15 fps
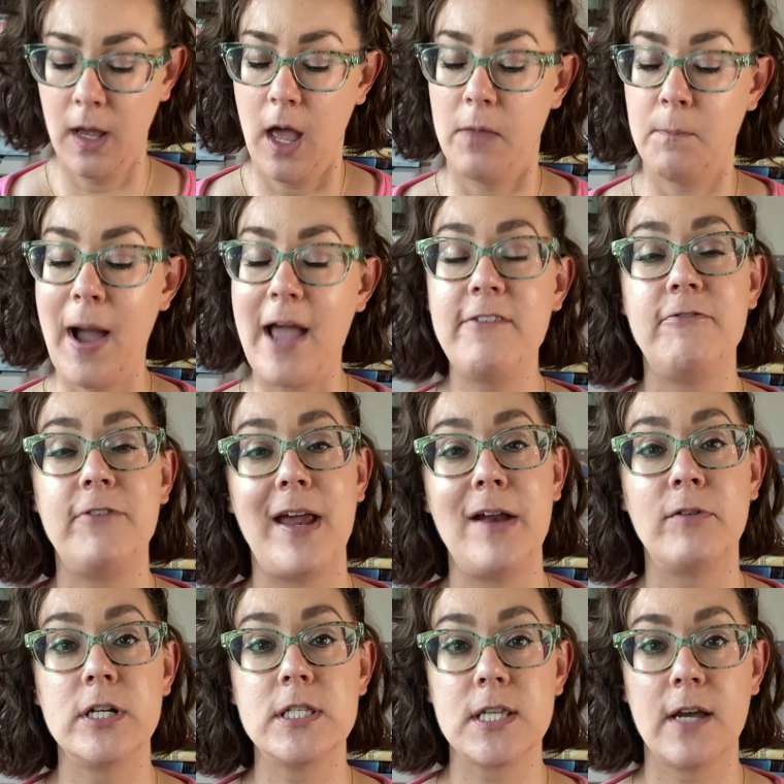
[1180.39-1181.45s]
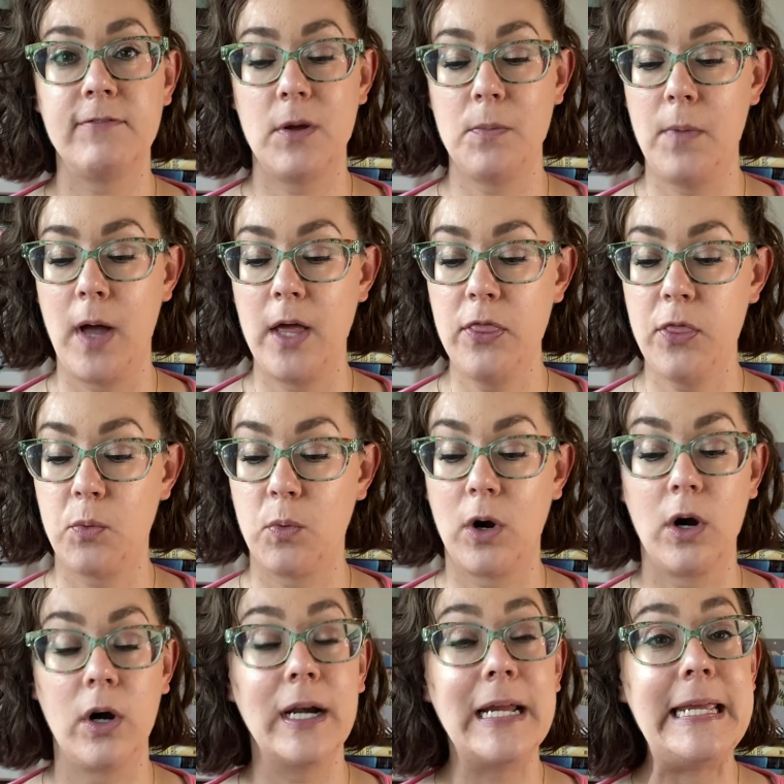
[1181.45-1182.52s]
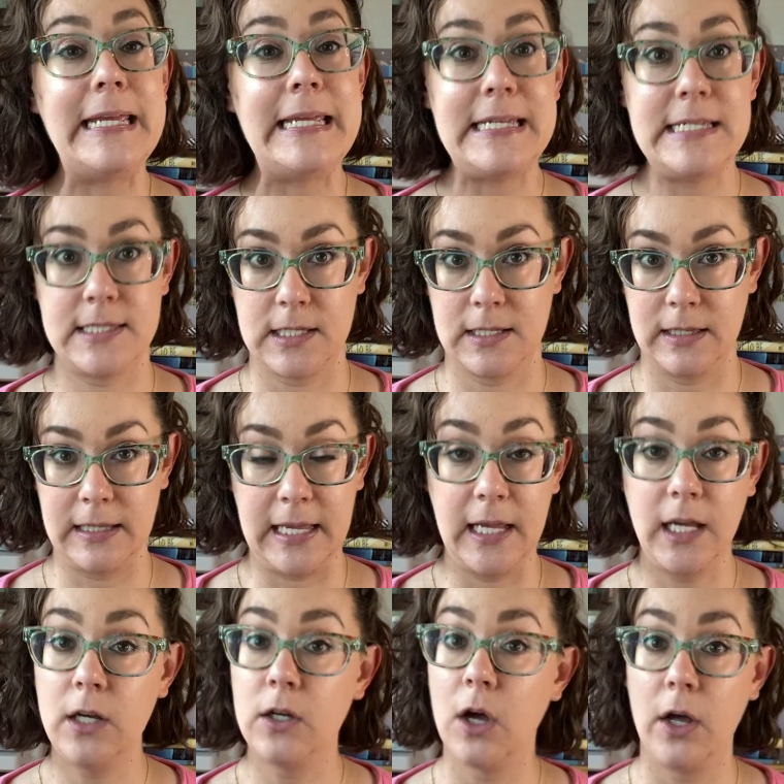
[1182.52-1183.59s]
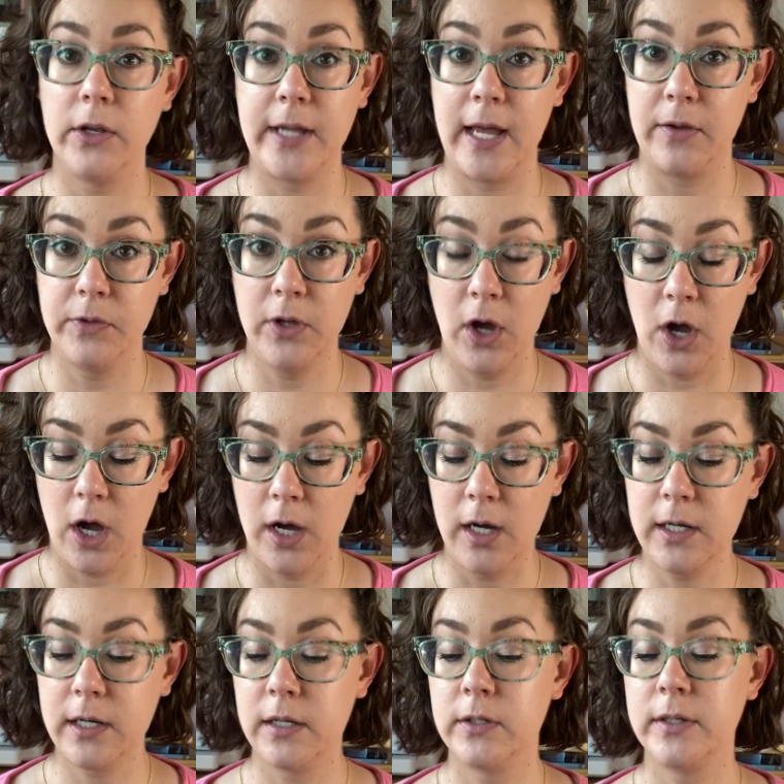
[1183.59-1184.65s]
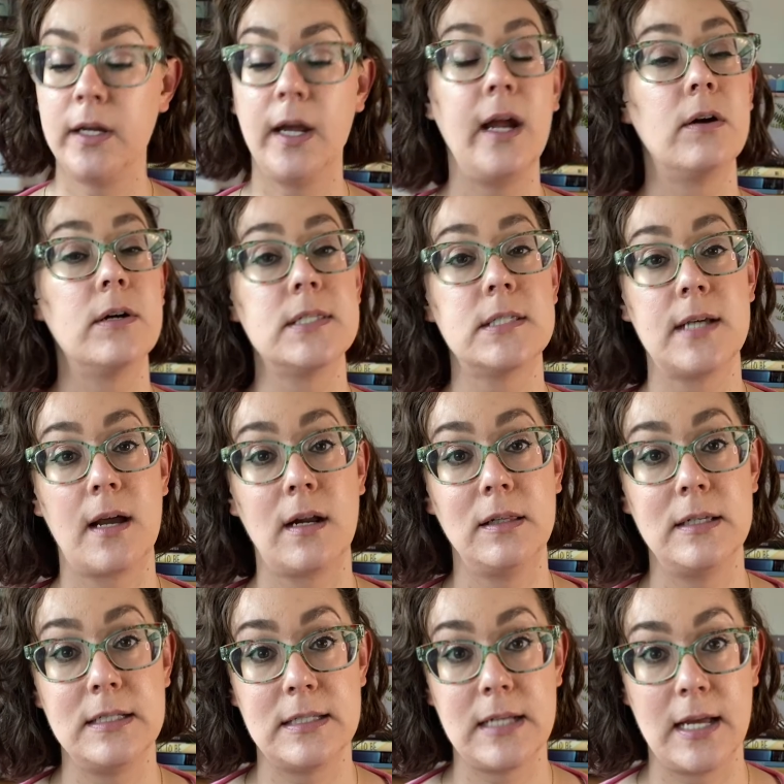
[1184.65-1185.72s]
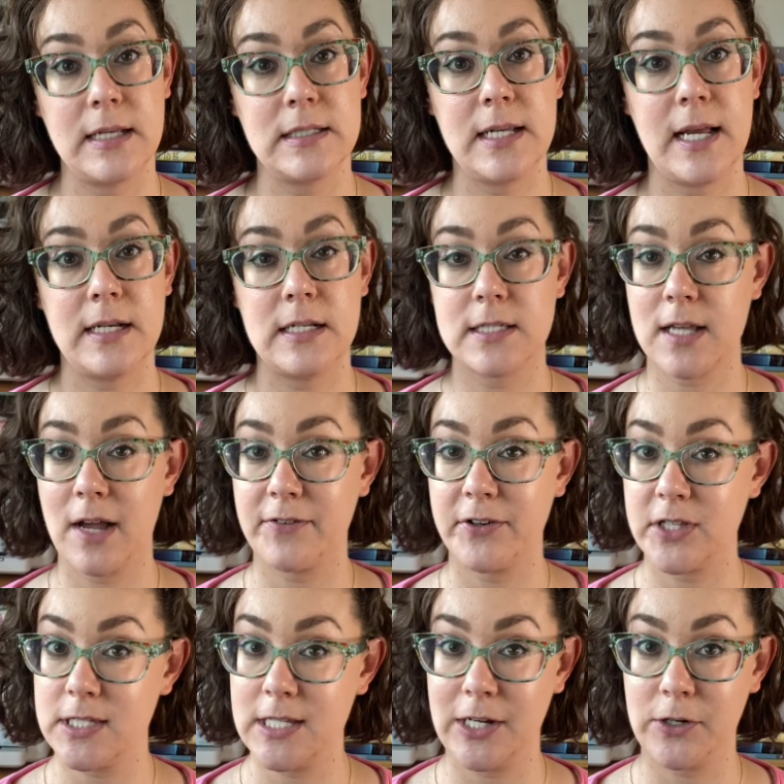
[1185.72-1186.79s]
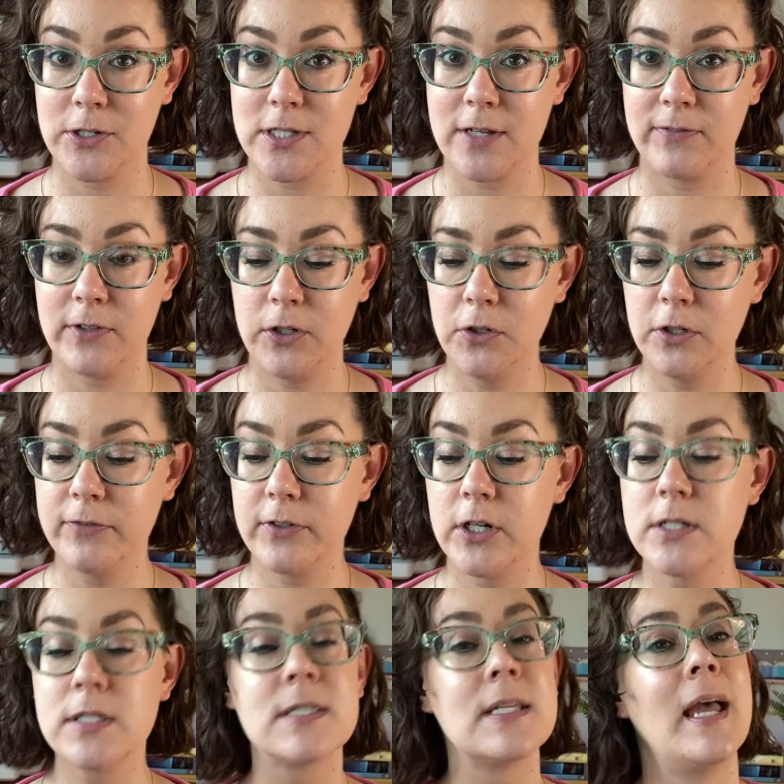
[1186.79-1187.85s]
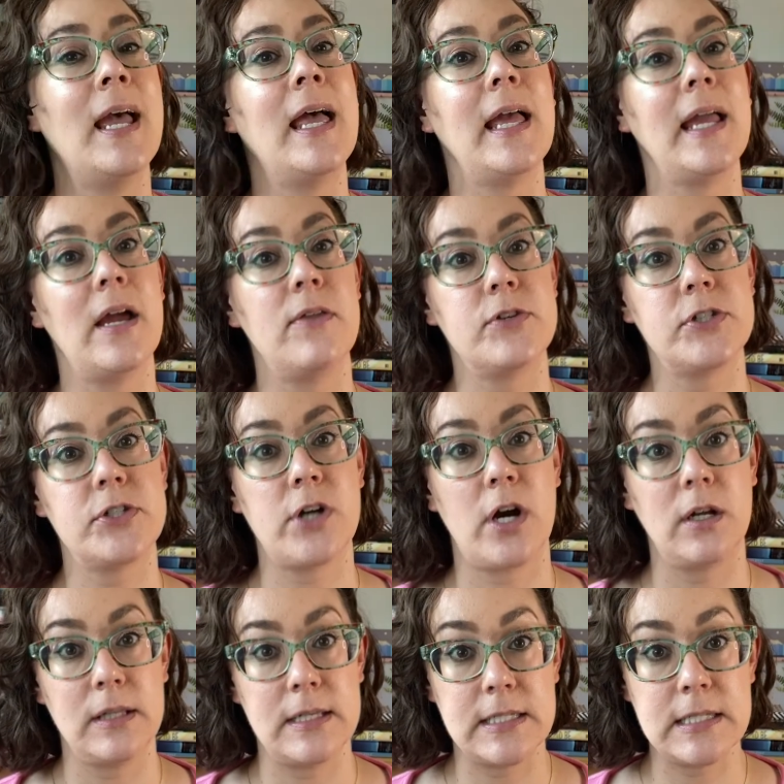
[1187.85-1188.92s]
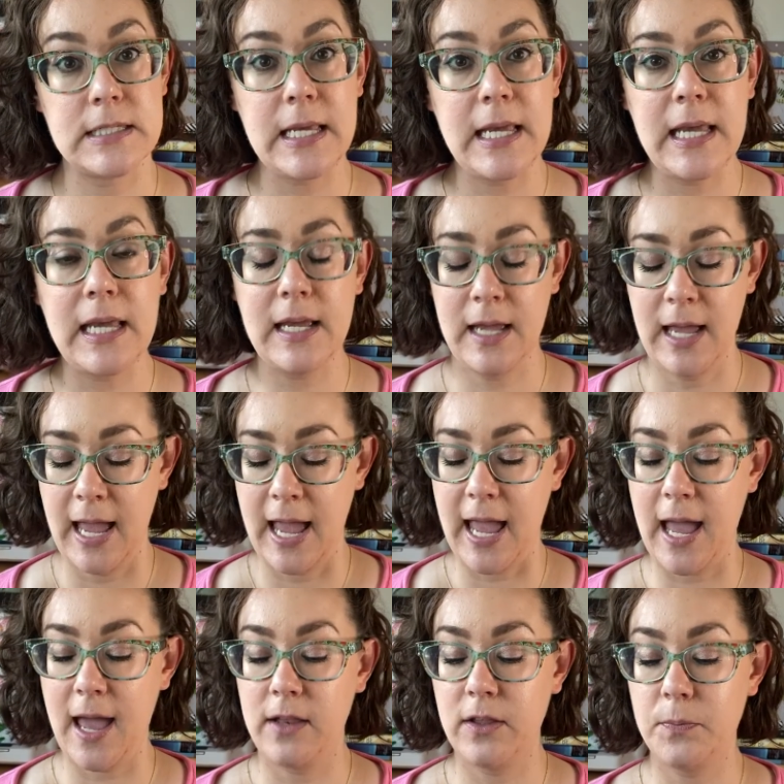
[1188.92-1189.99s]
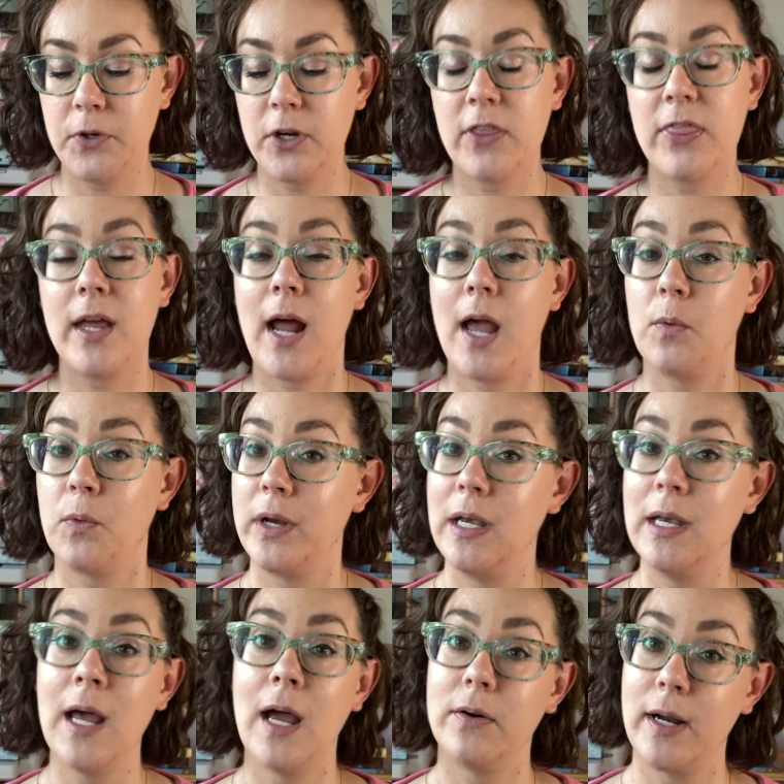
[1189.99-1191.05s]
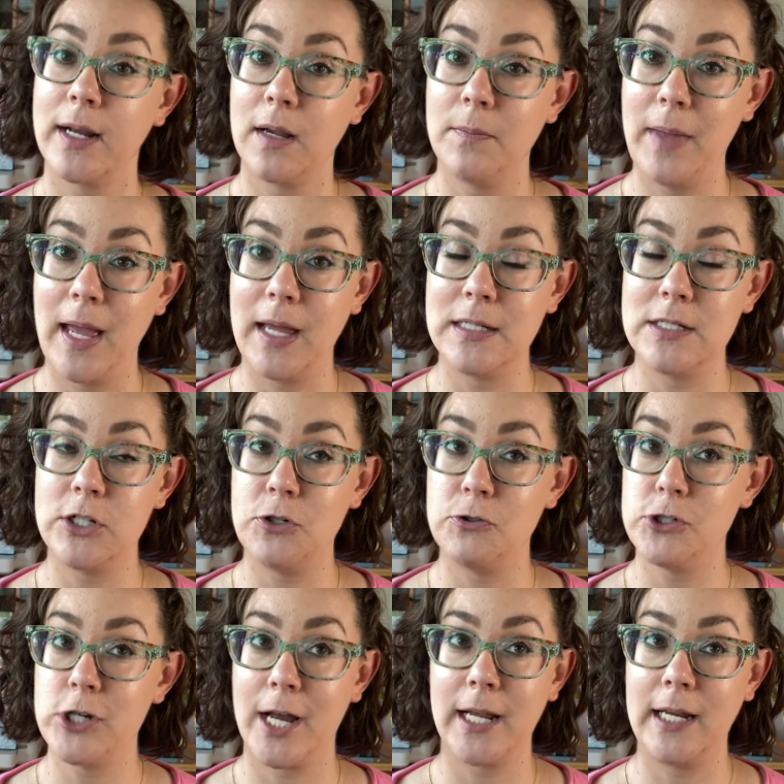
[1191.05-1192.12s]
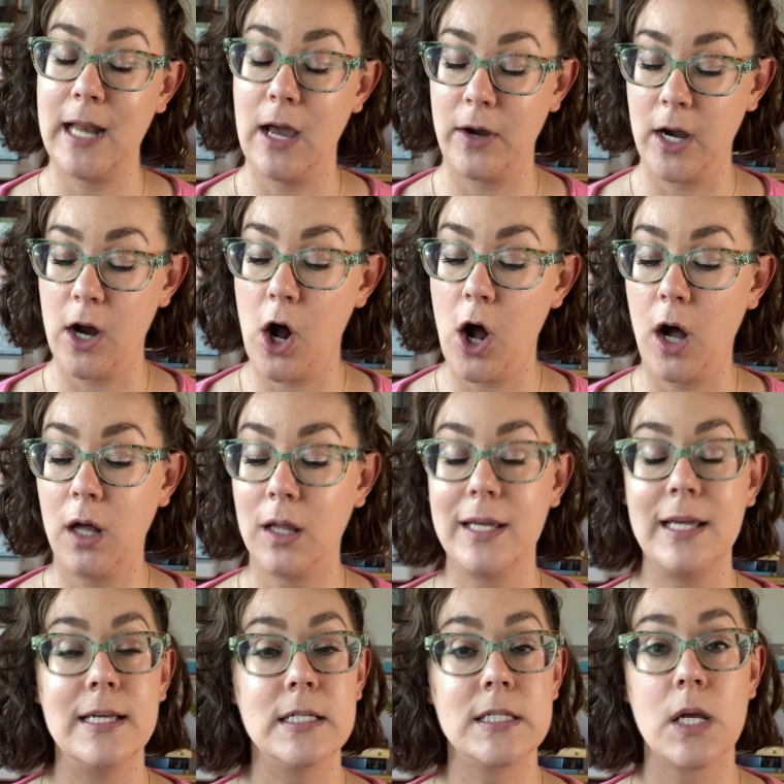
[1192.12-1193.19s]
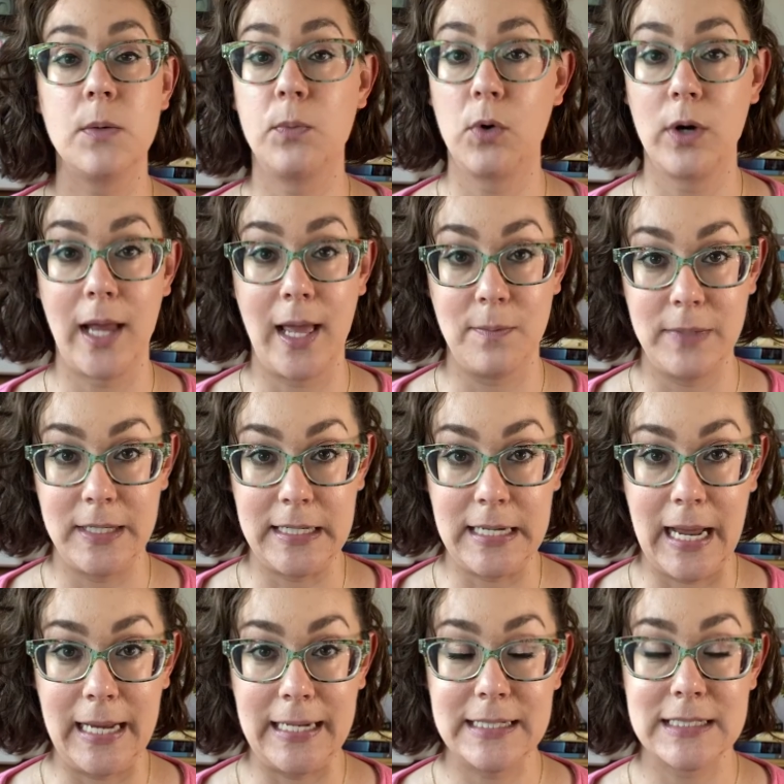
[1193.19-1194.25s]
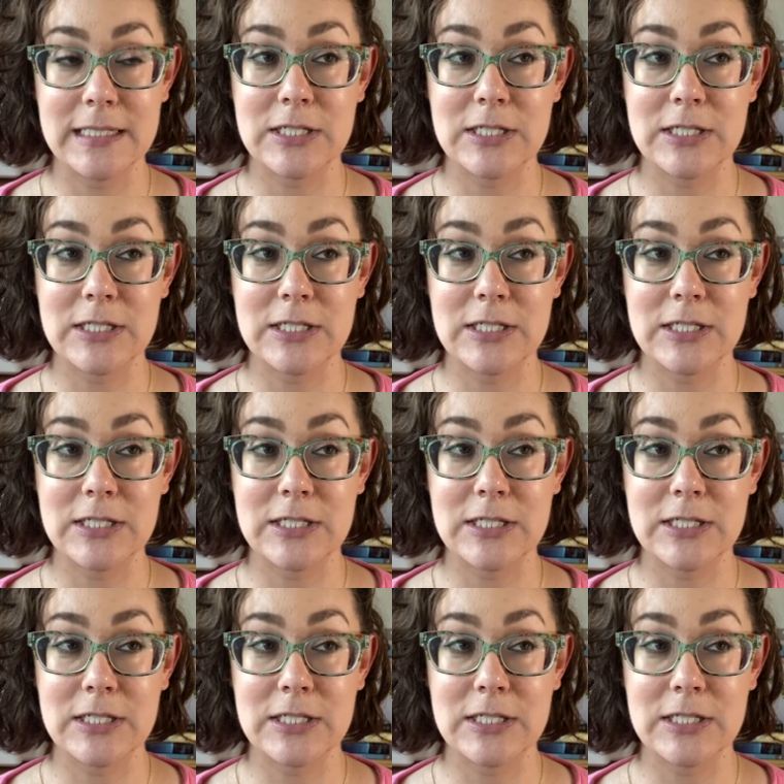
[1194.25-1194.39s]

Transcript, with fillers: My favorites of the month were easily Call Down the Hawk, Aristotle and Dante Discover the Secrets of the Universe, and The Starless Sea. And the book that I would not recommend you checking out at all is Born at Midnight.